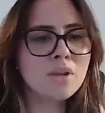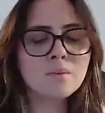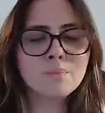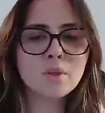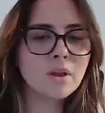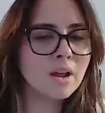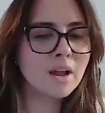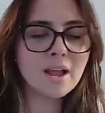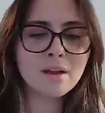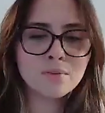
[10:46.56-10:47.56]
We
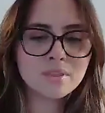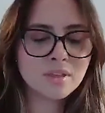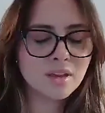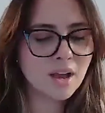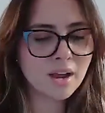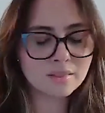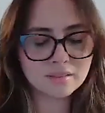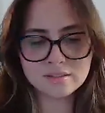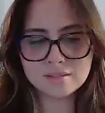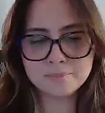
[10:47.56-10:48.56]
everything
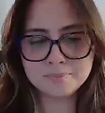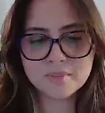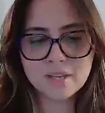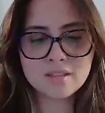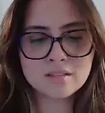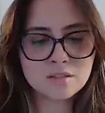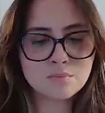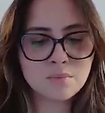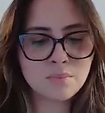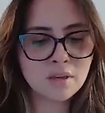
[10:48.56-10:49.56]
listen, and this is
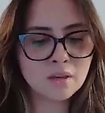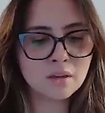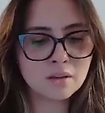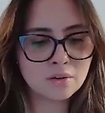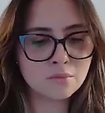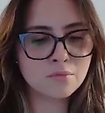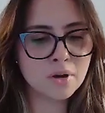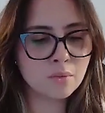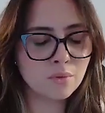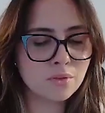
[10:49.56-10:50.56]
me being,
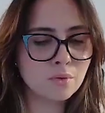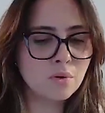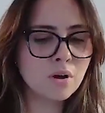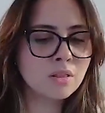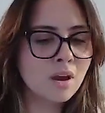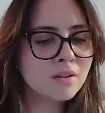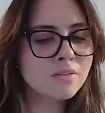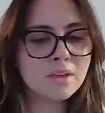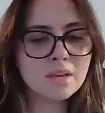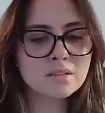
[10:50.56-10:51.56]
frank with you. A lot of
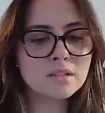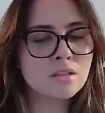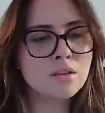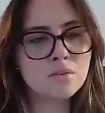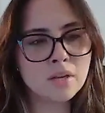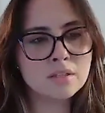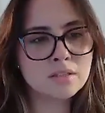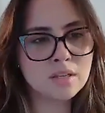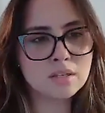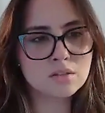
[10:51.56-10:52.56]
things in the United
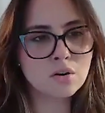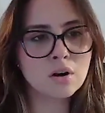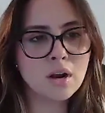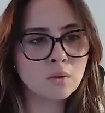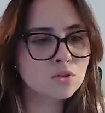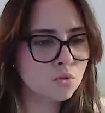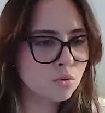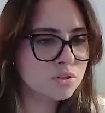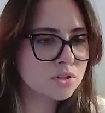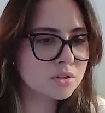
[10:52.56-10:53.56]
States are
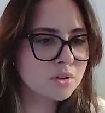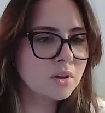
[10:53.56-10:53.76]
outsourced,